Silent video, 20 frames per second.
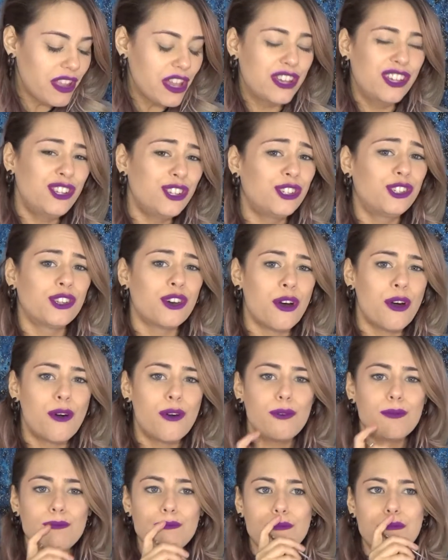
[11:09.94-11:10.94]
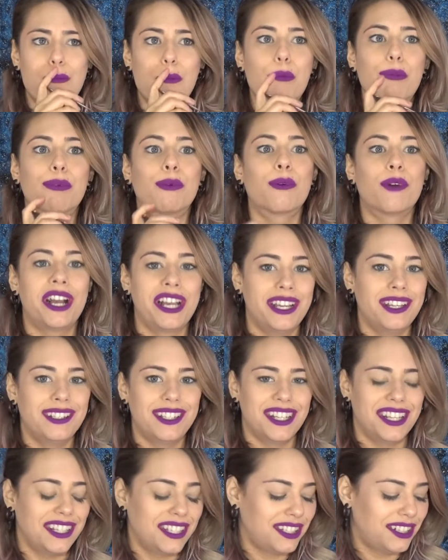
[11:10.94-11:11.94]
it's so bright
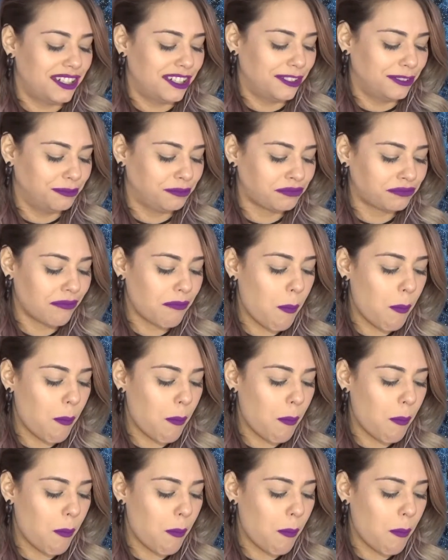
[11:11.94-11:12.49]
tasting.